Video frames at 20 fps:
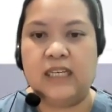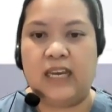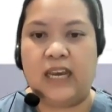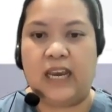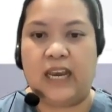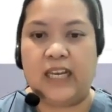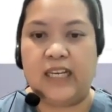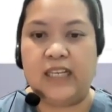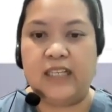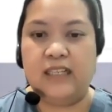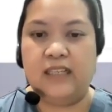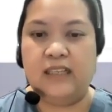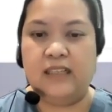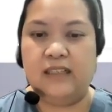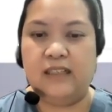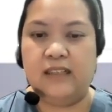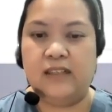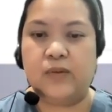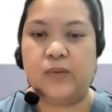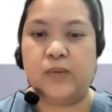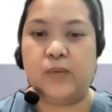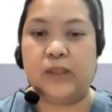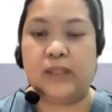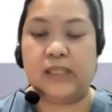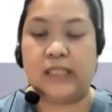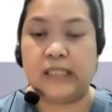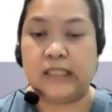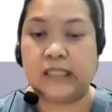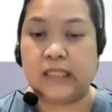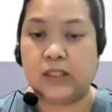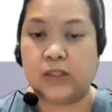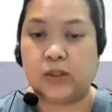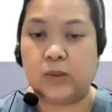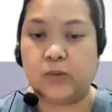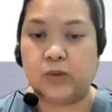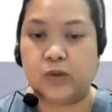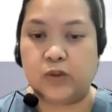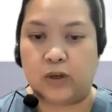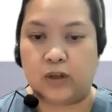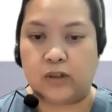and release this
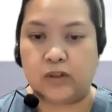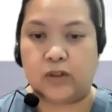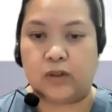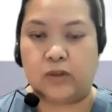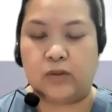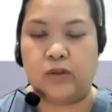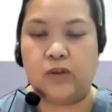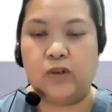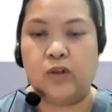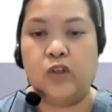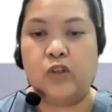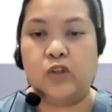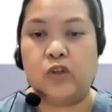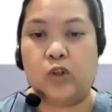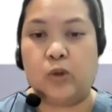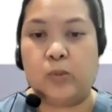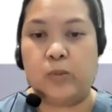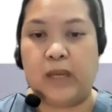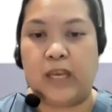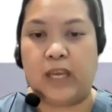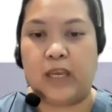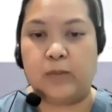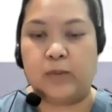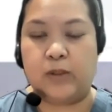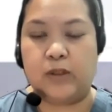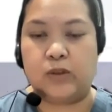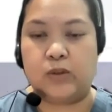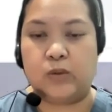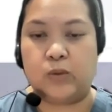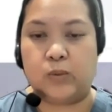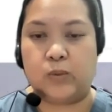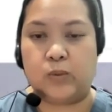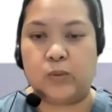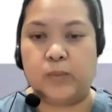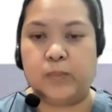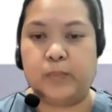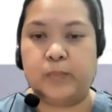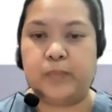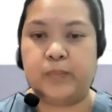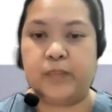obstruction to be able
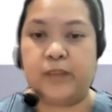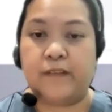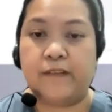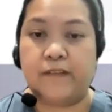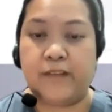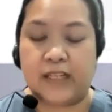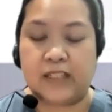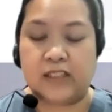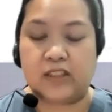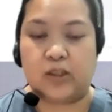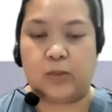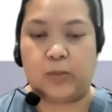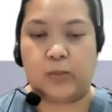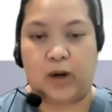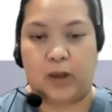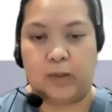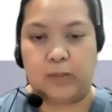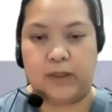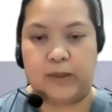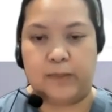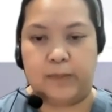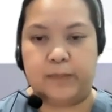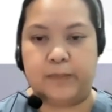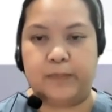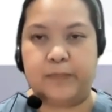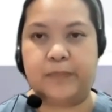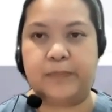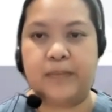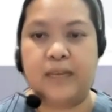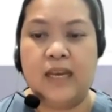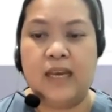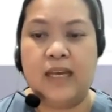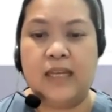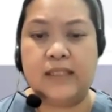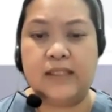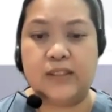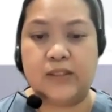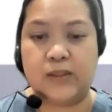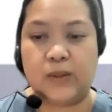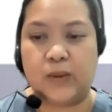to fix the problem.
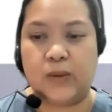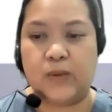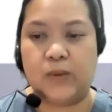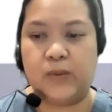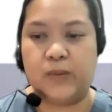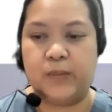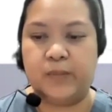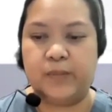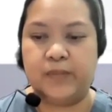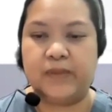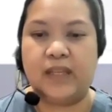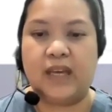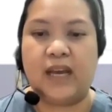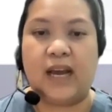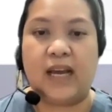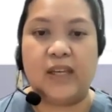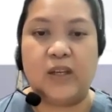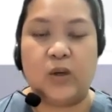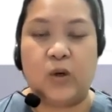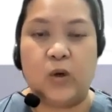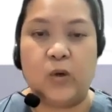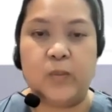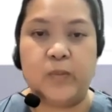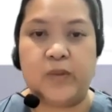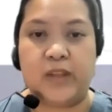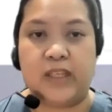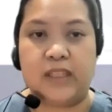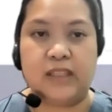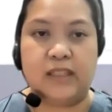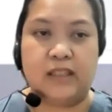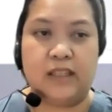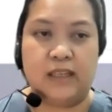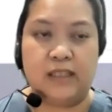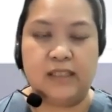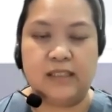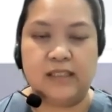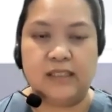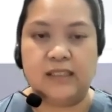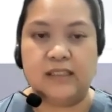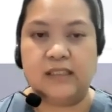And so, I hope that
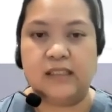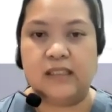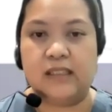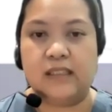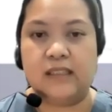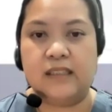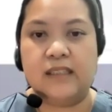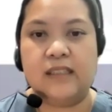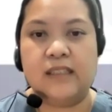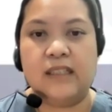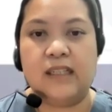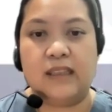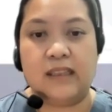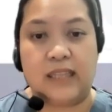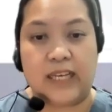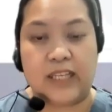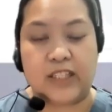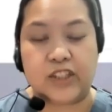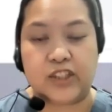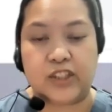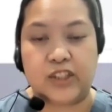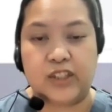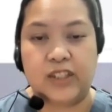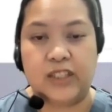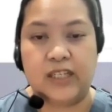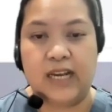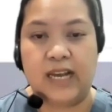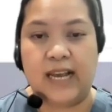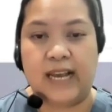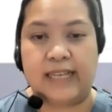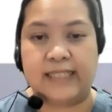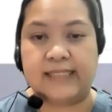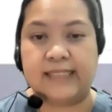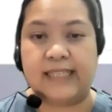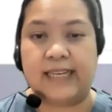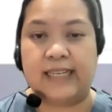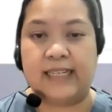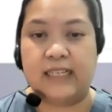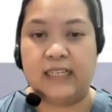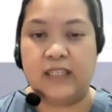this lecture has
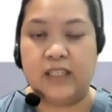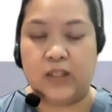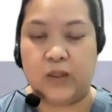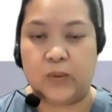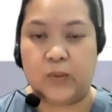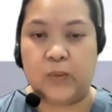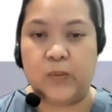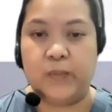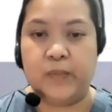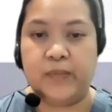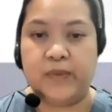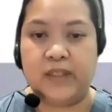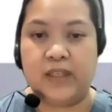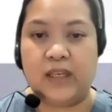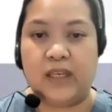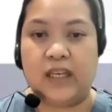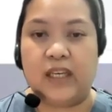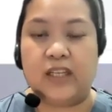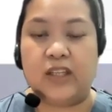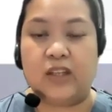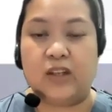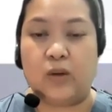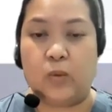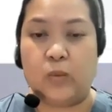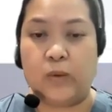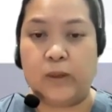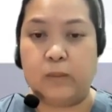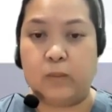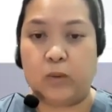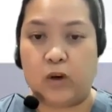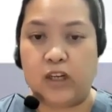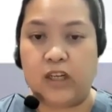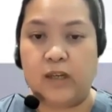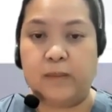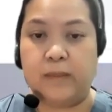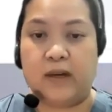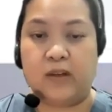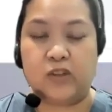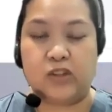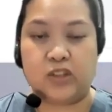aided you in knowing more
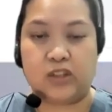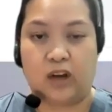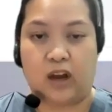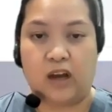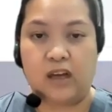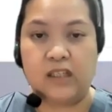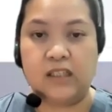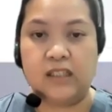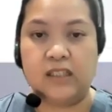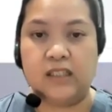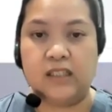about shock,